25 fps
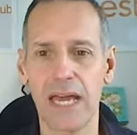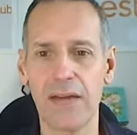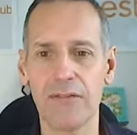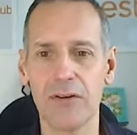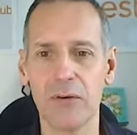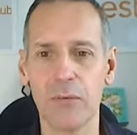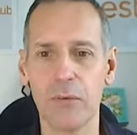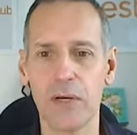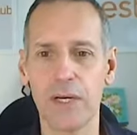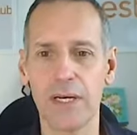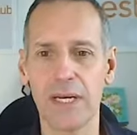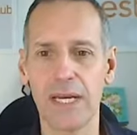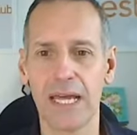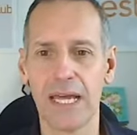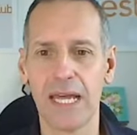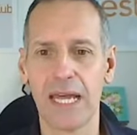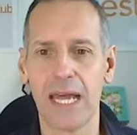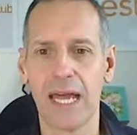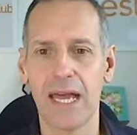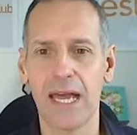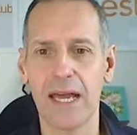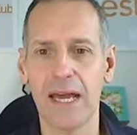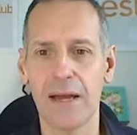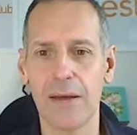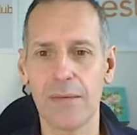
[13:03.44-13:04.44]
everyone
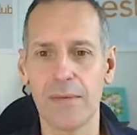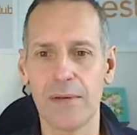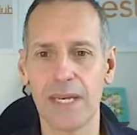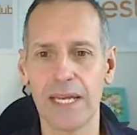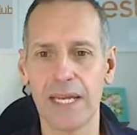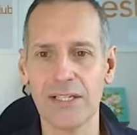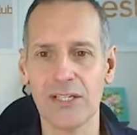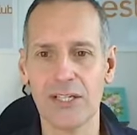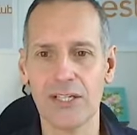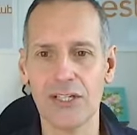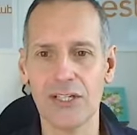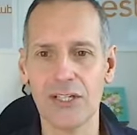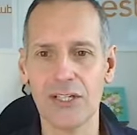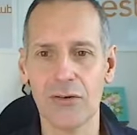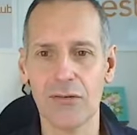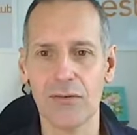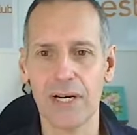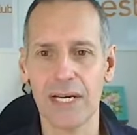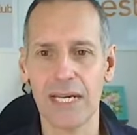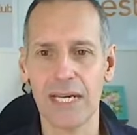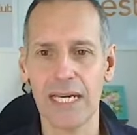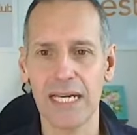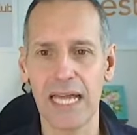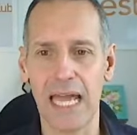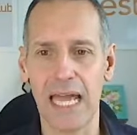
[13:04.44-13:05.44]

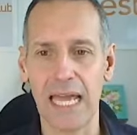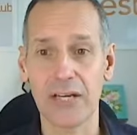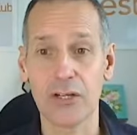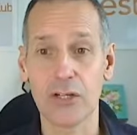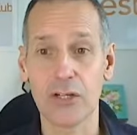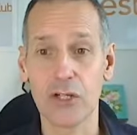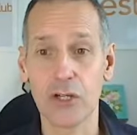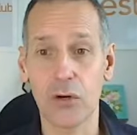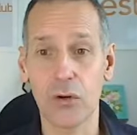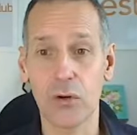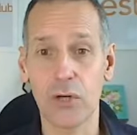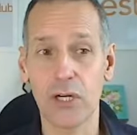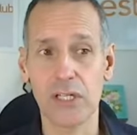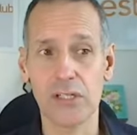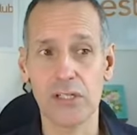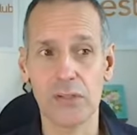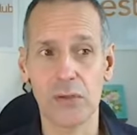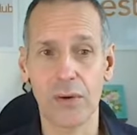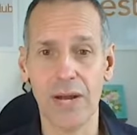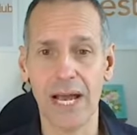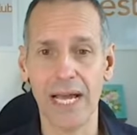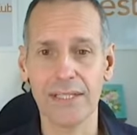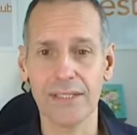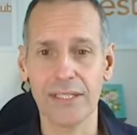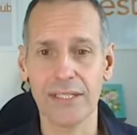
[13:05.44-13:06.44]
necessarily enjoys
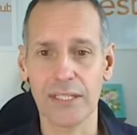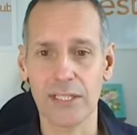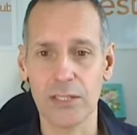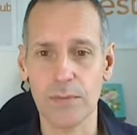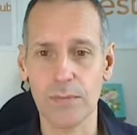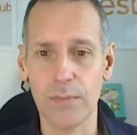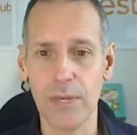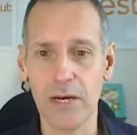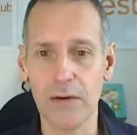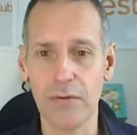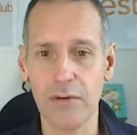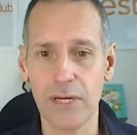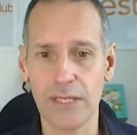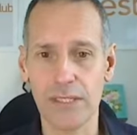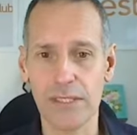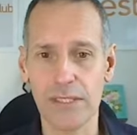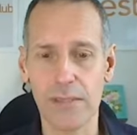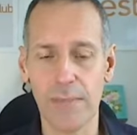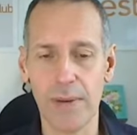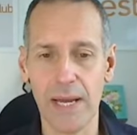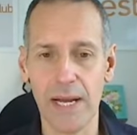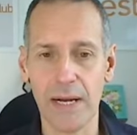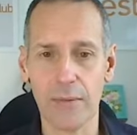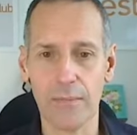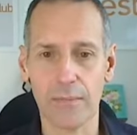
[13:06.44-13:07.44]
or has experience
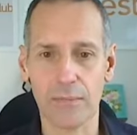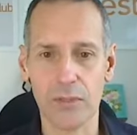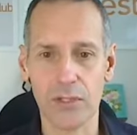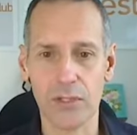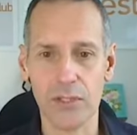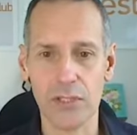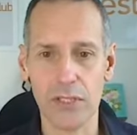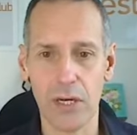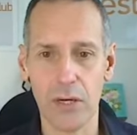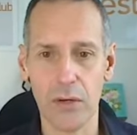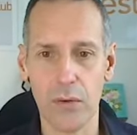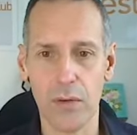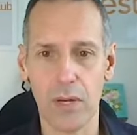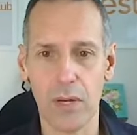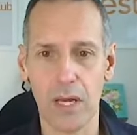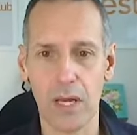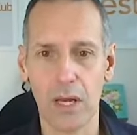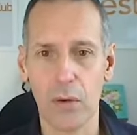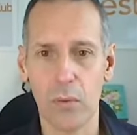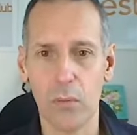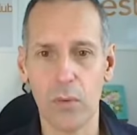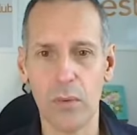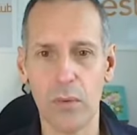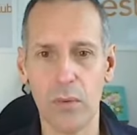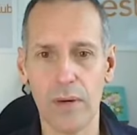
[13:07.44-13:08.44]
about. So
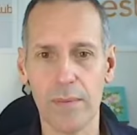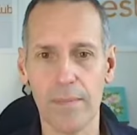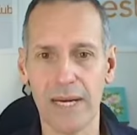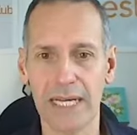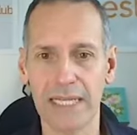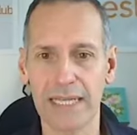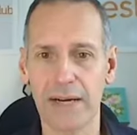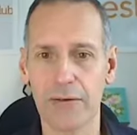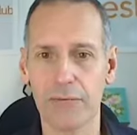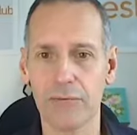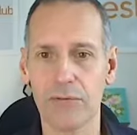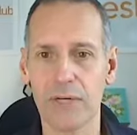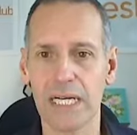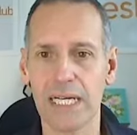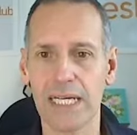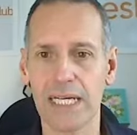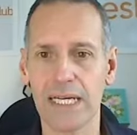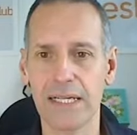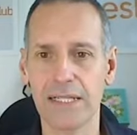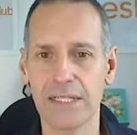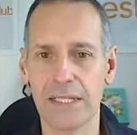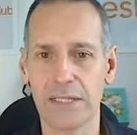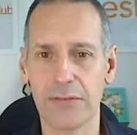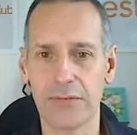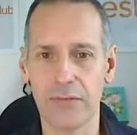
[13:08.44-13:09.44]
we want to make that really
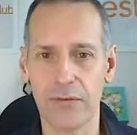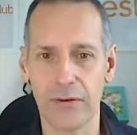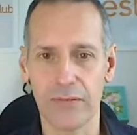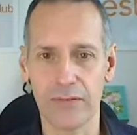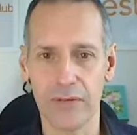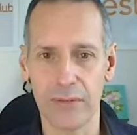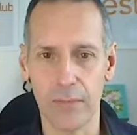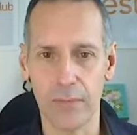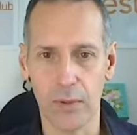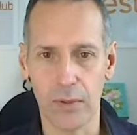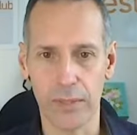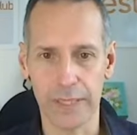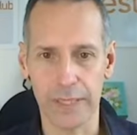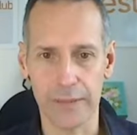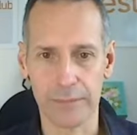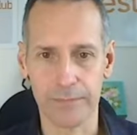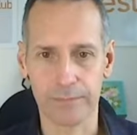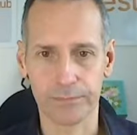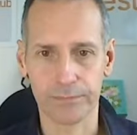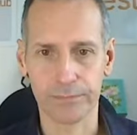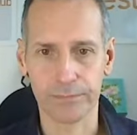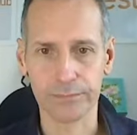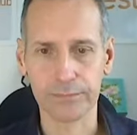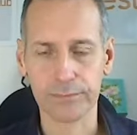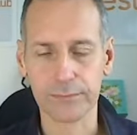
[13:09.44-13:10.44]
easy for everybody,
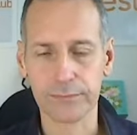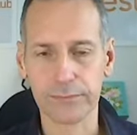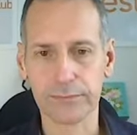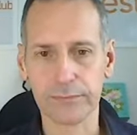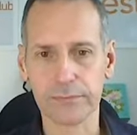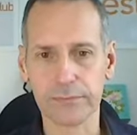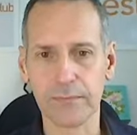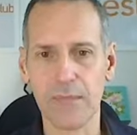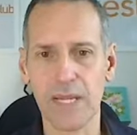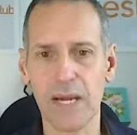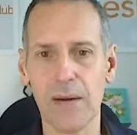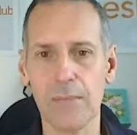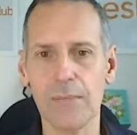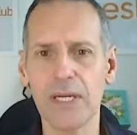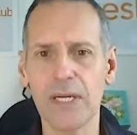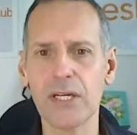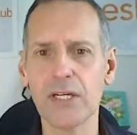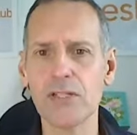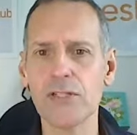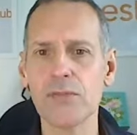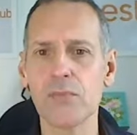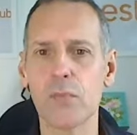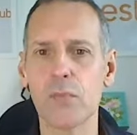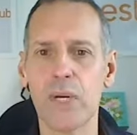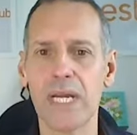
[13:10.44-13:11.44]

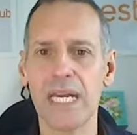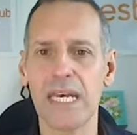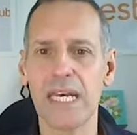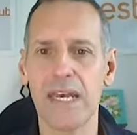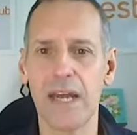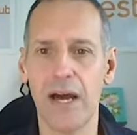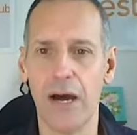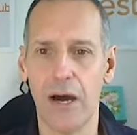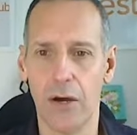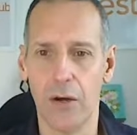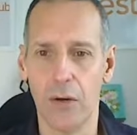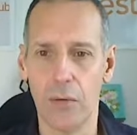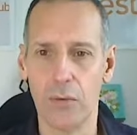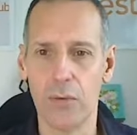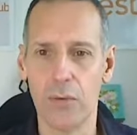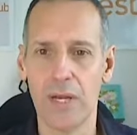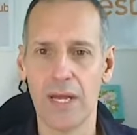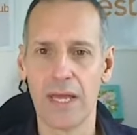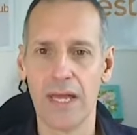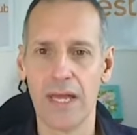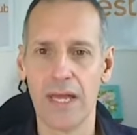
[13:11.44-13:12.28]
because we know